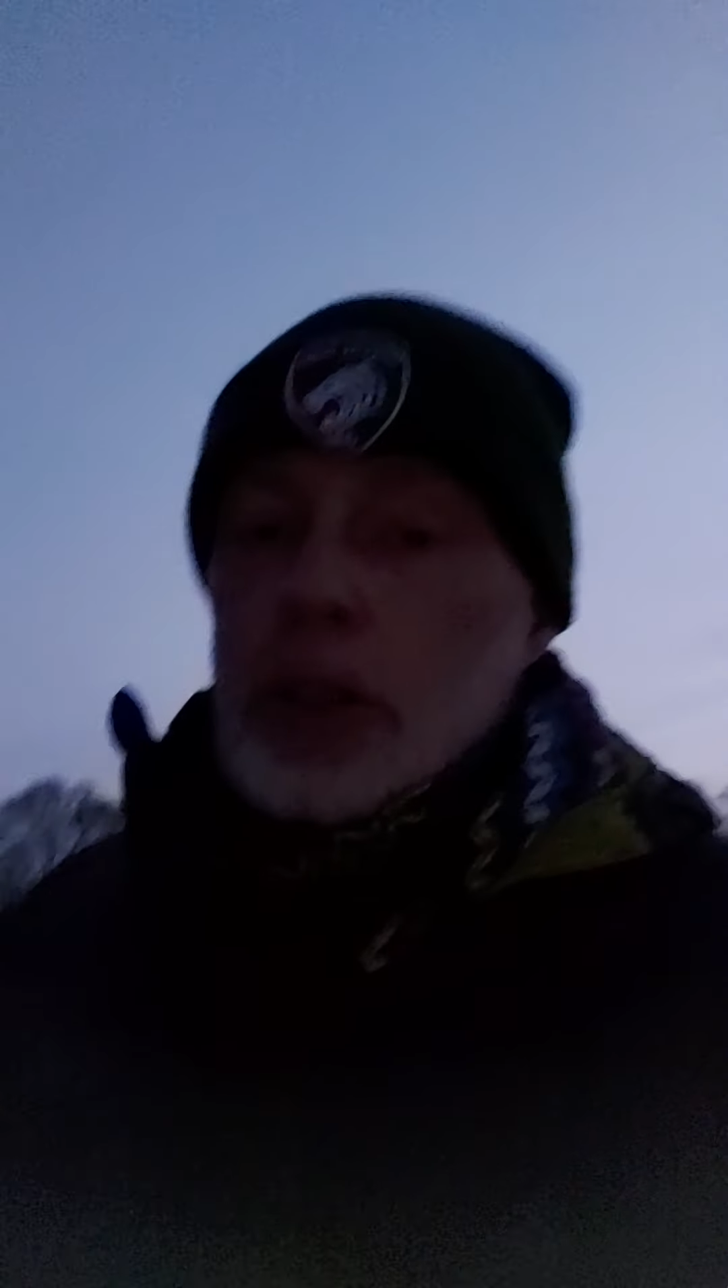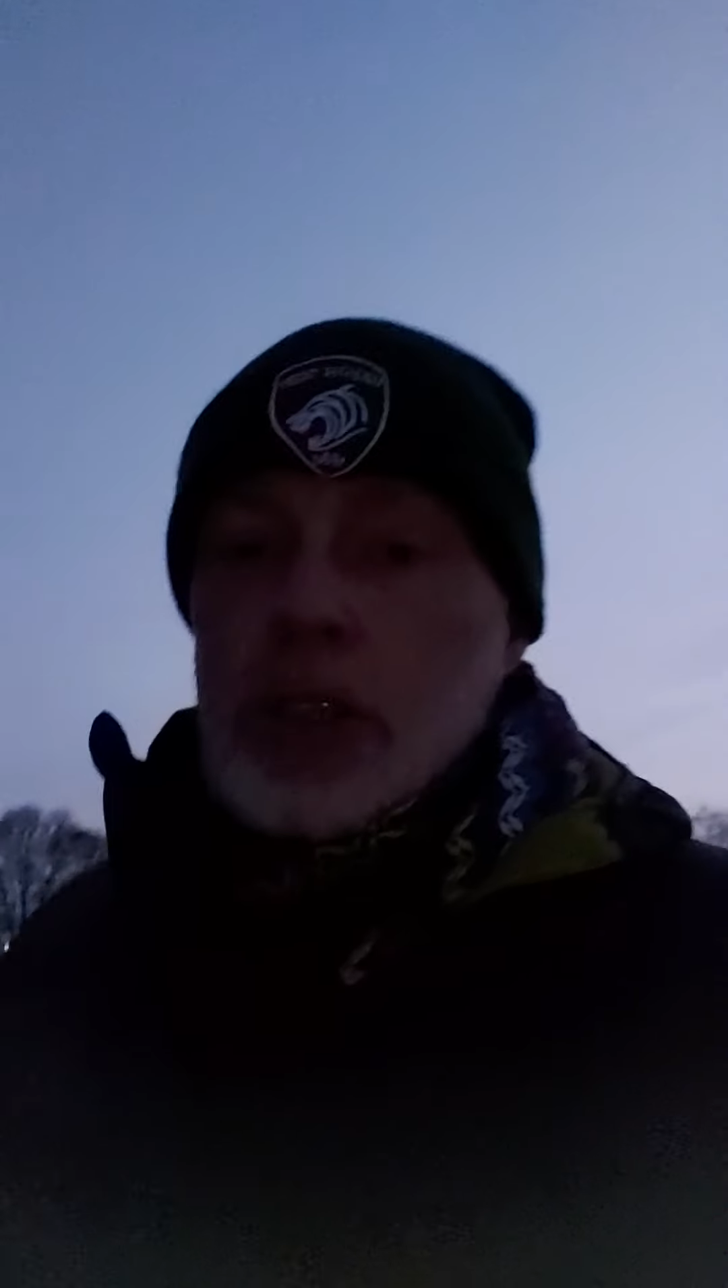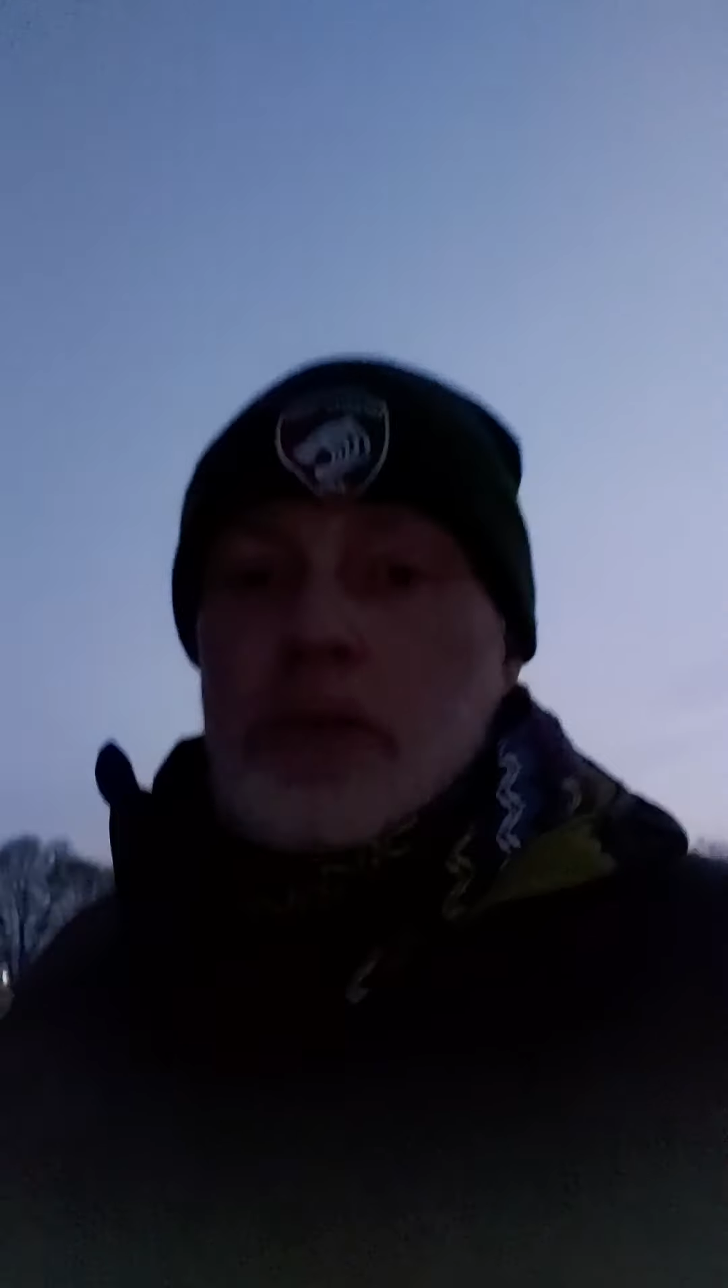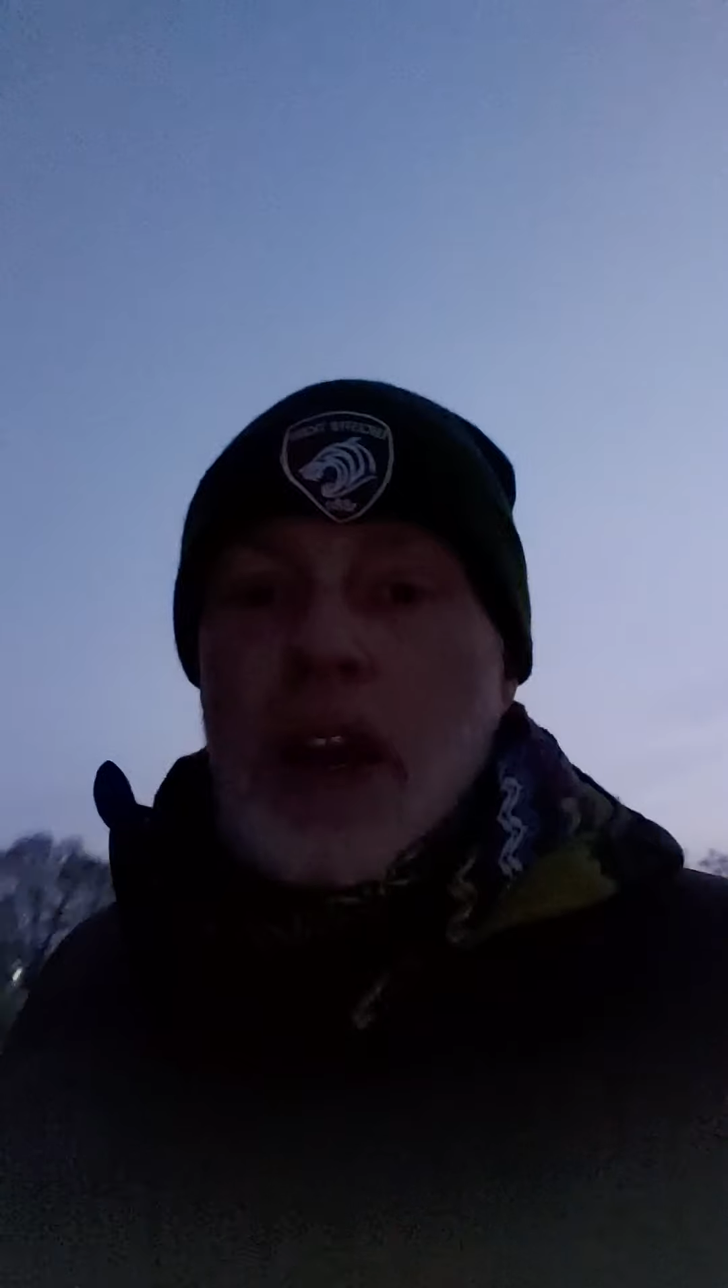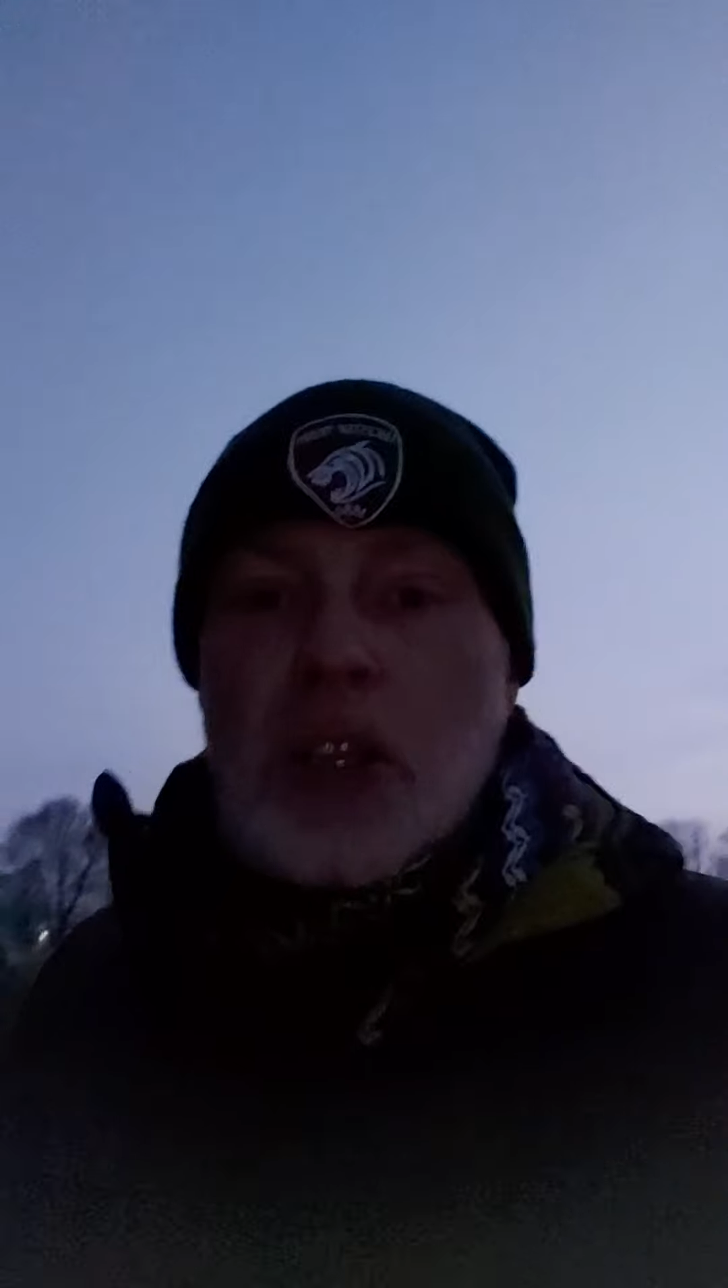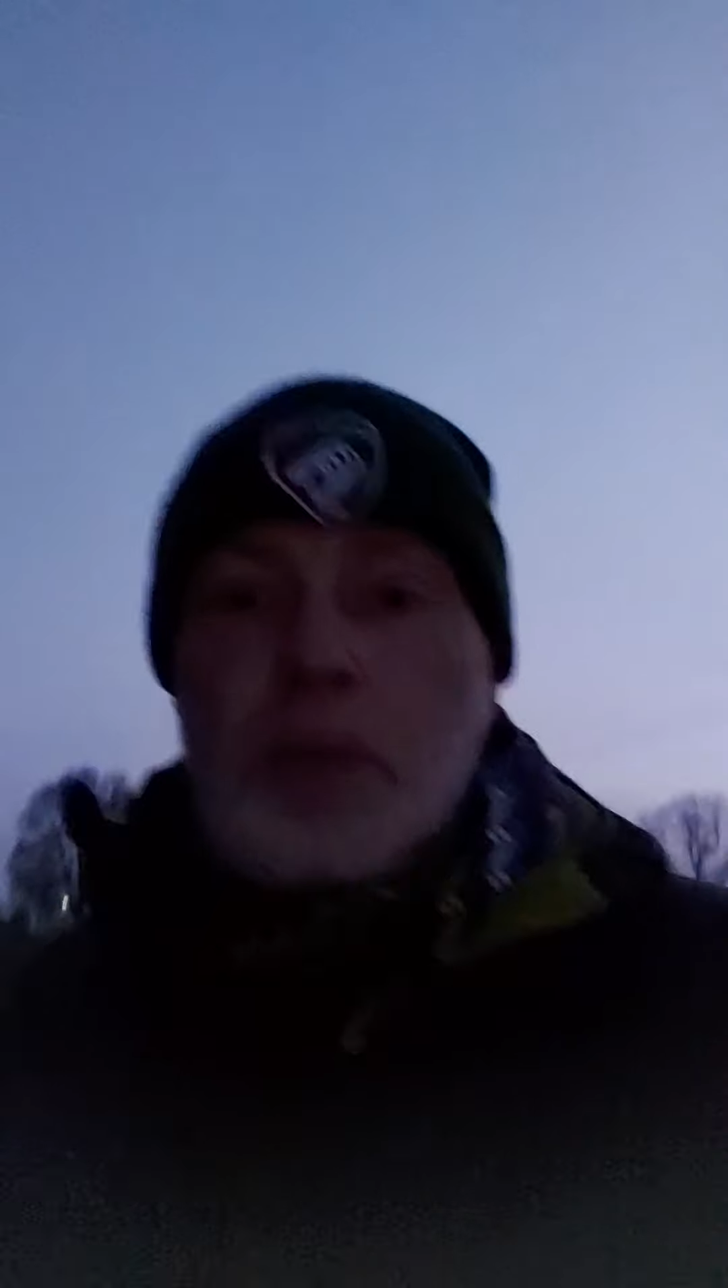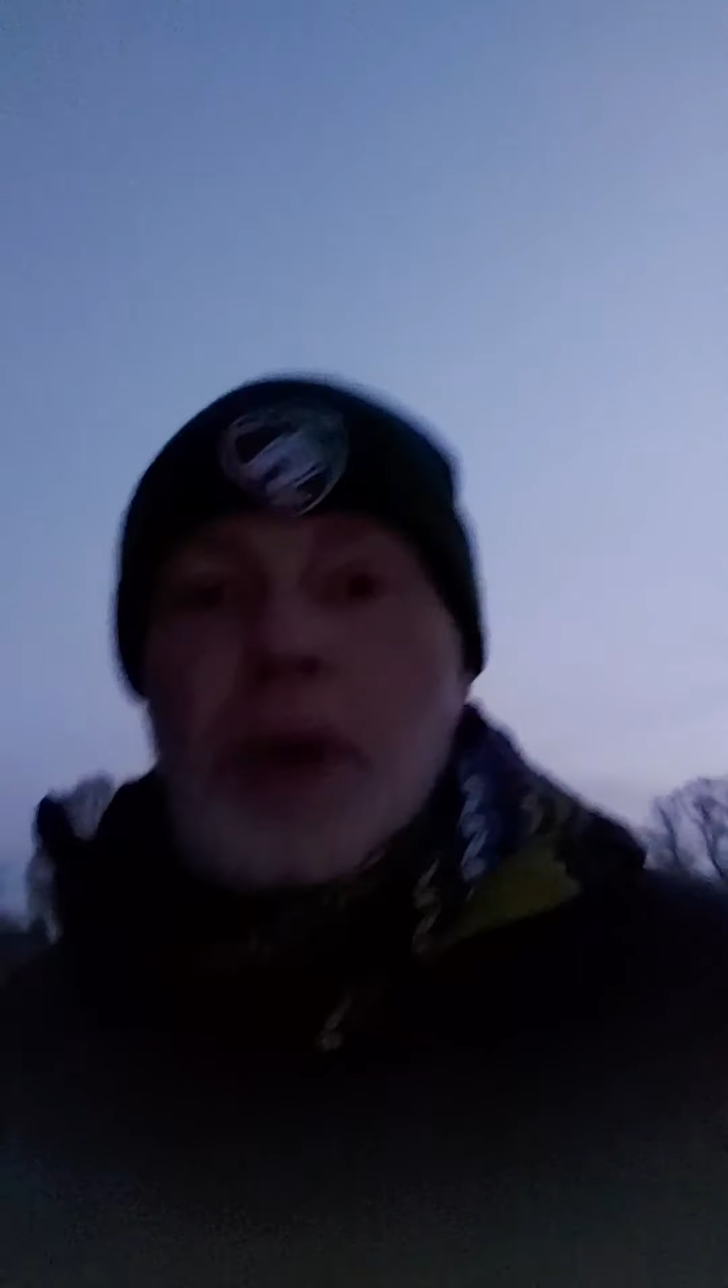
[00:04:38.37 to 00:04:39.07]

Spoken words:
So Reg,